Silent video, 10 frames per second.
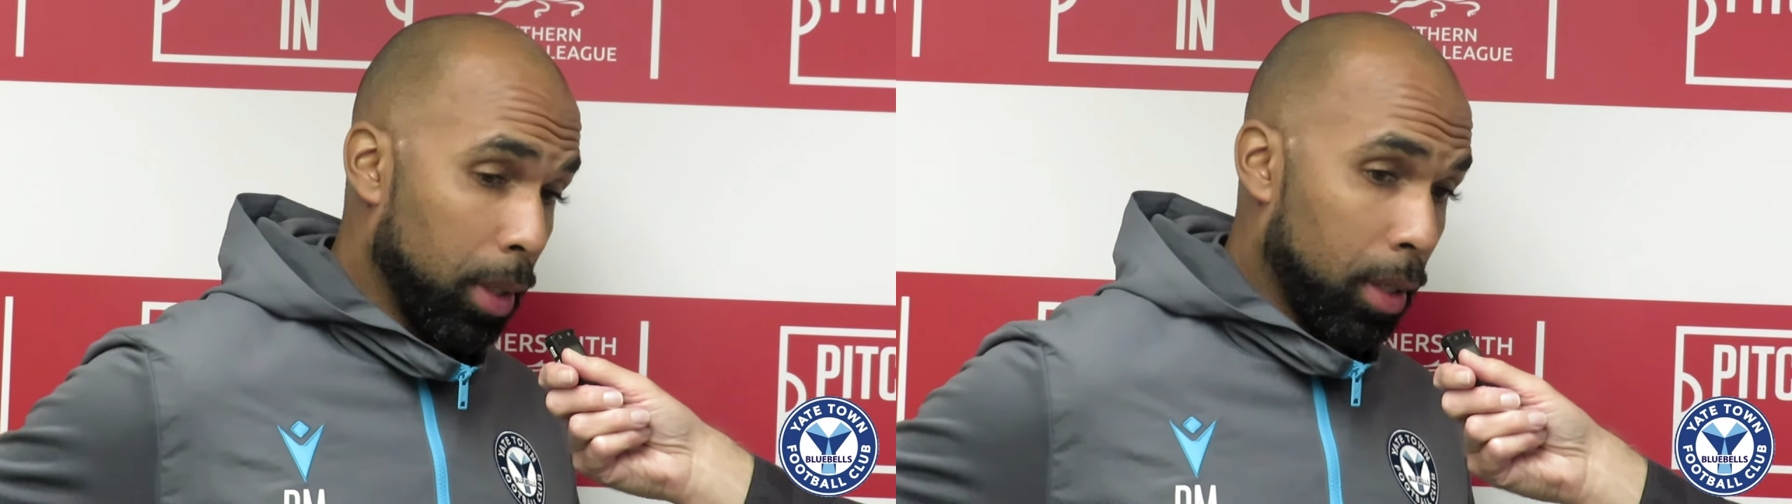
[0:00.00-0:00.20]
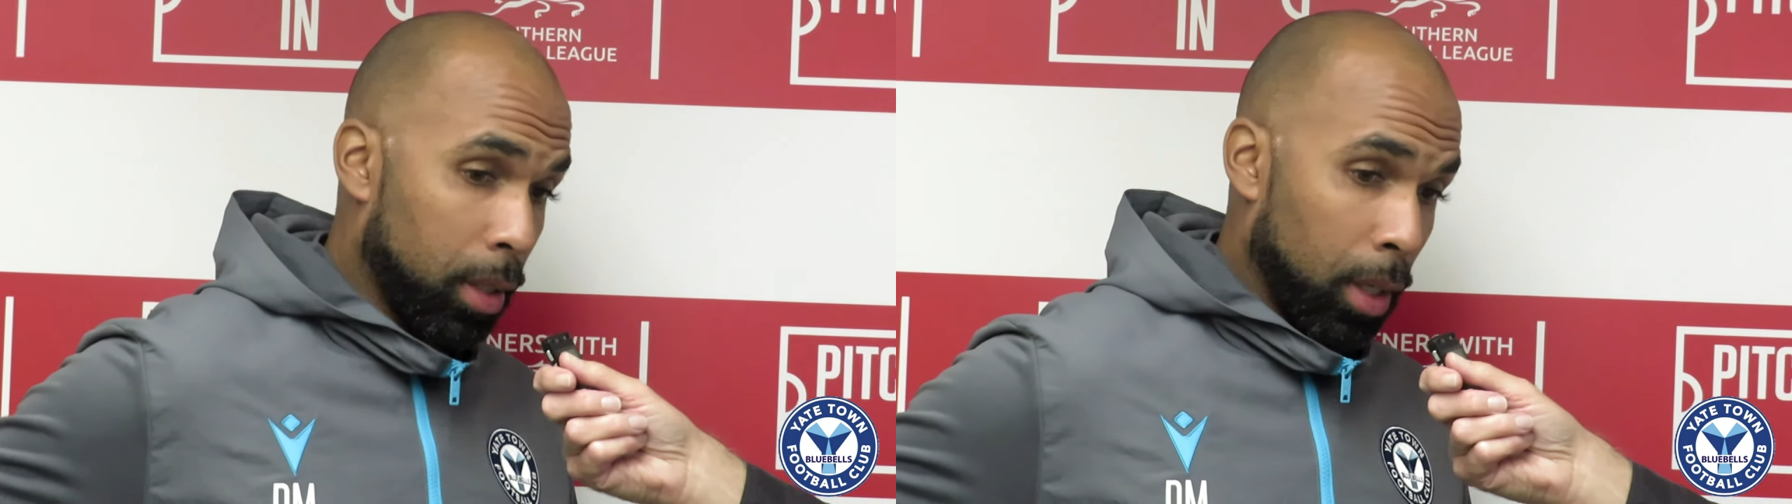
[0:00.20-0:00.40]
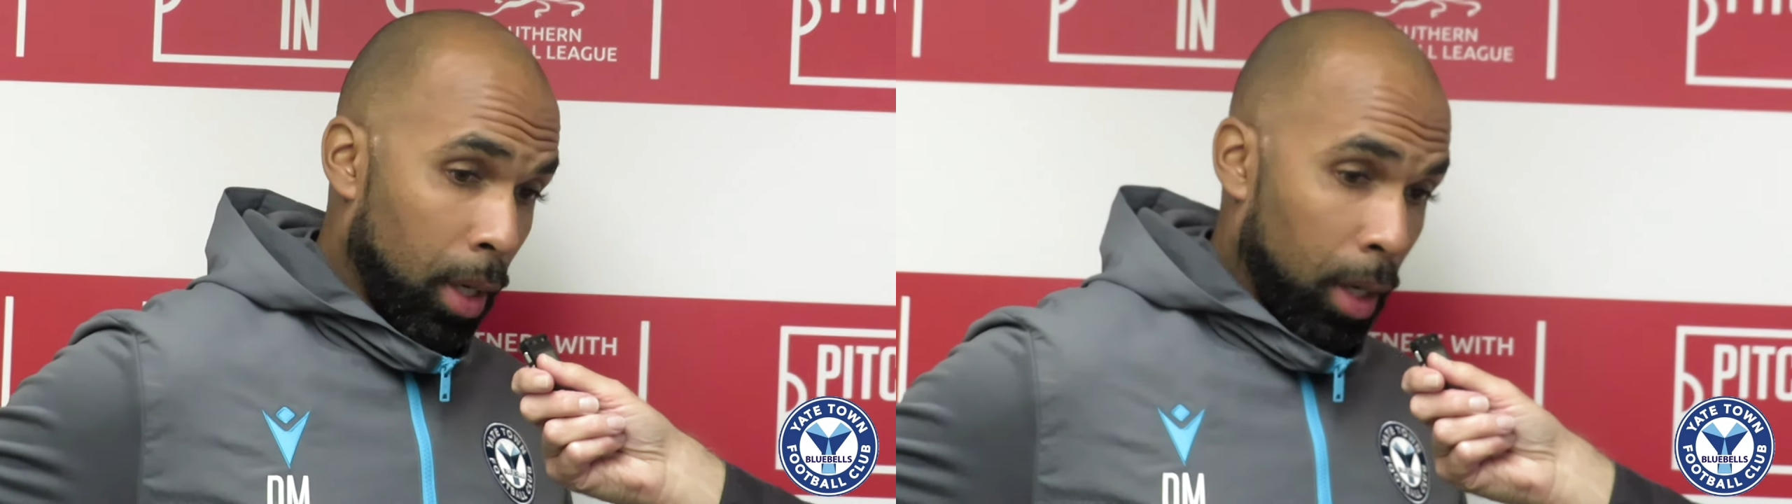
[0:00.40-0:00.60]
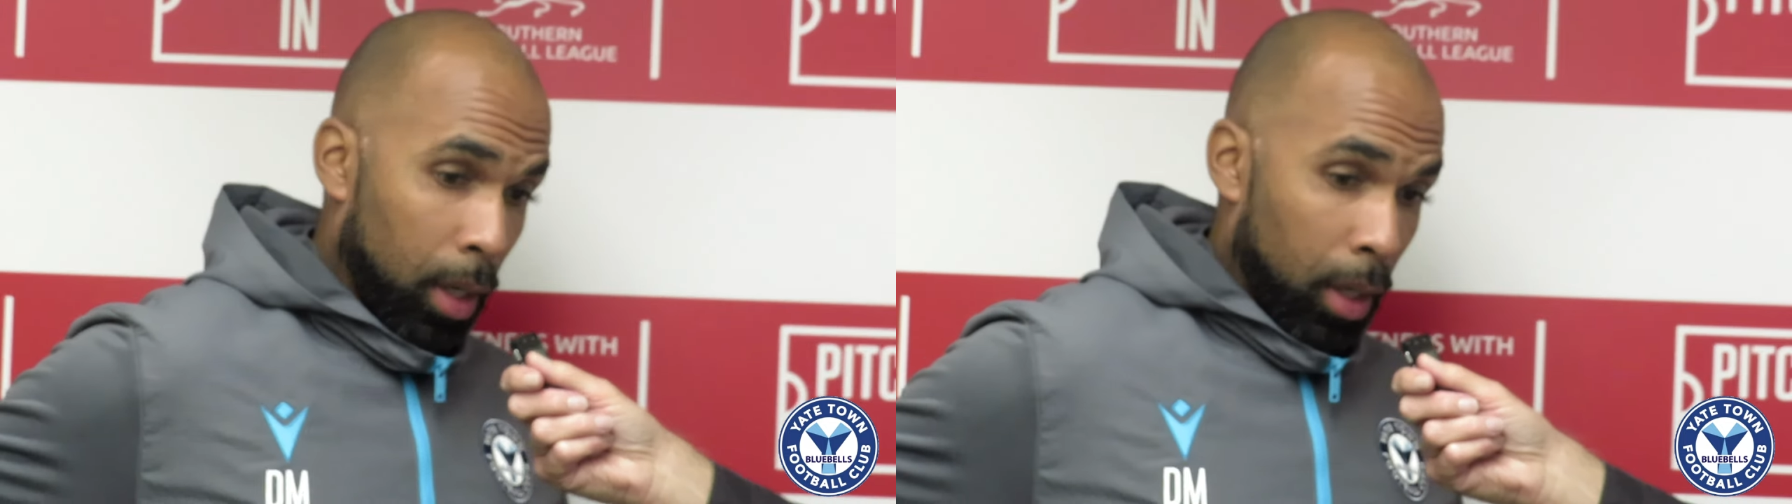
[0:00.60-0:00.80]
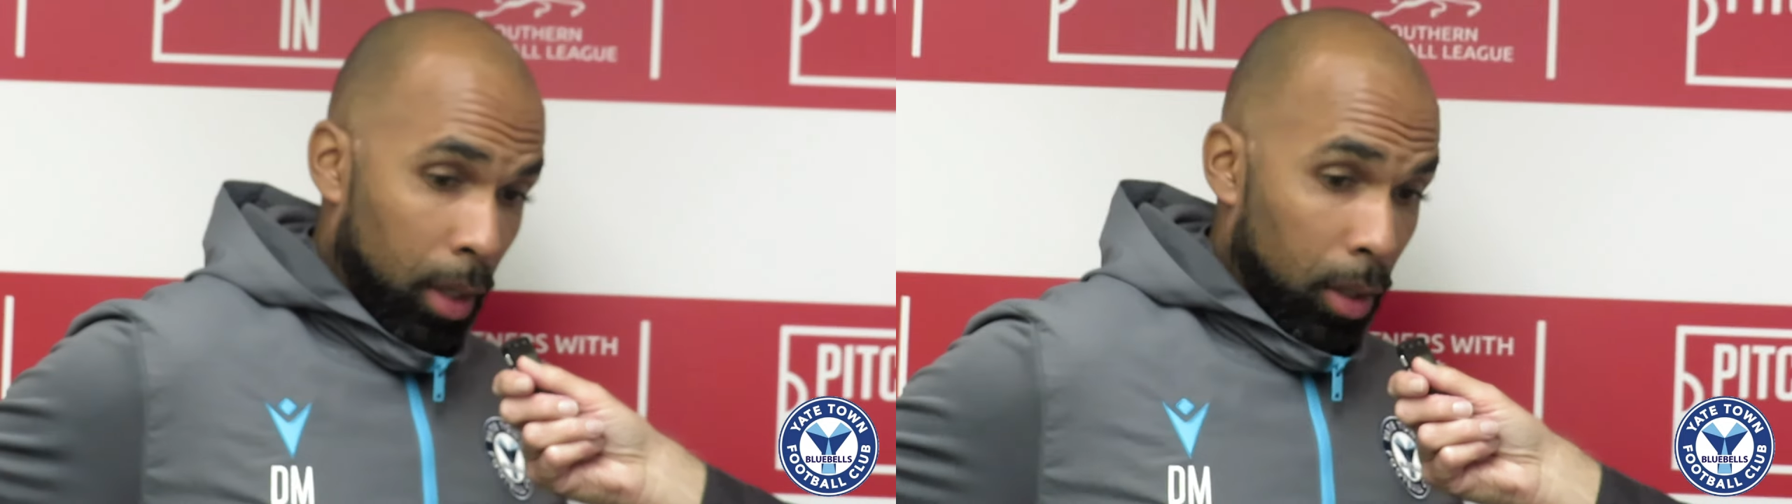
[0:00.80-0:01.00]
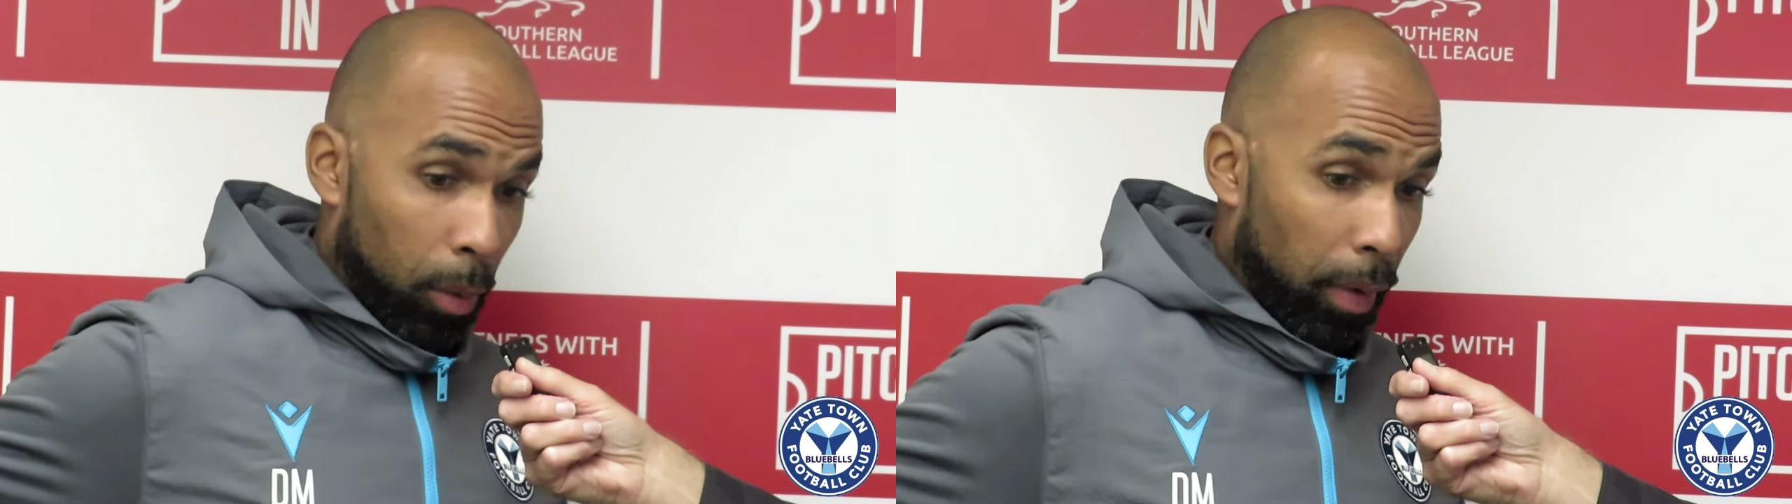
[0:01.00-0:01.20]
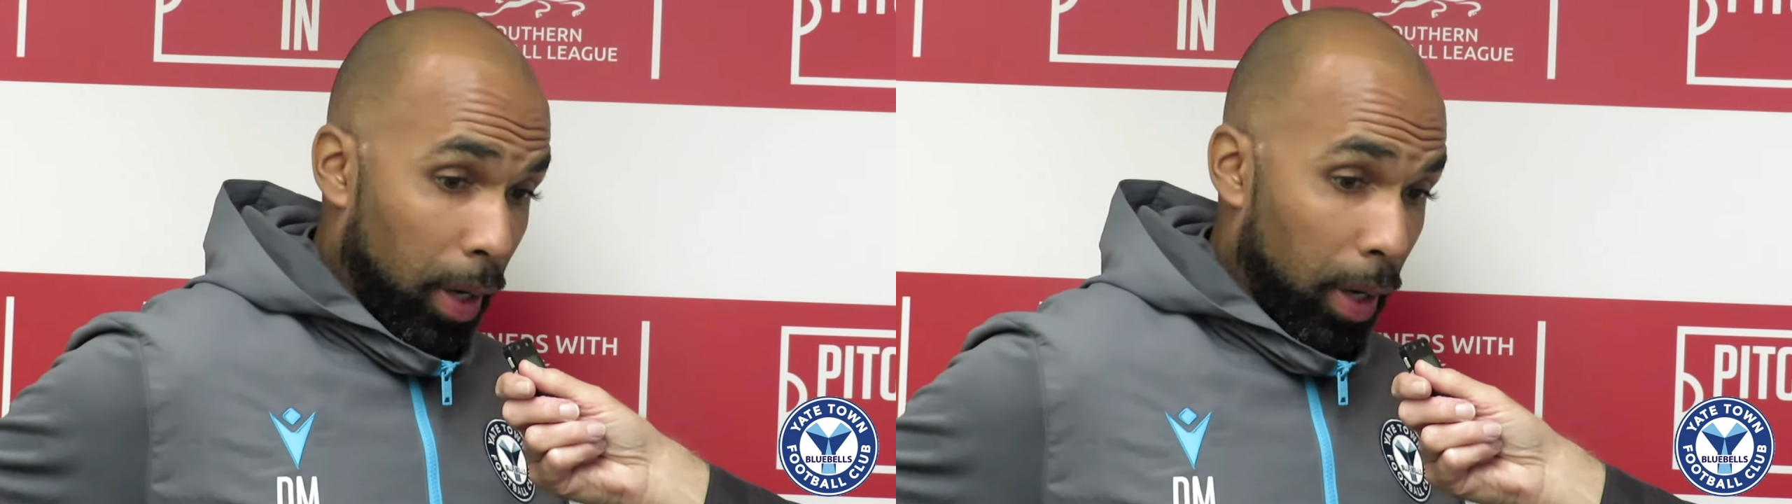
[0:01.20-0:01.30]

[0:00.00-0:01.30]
It's we've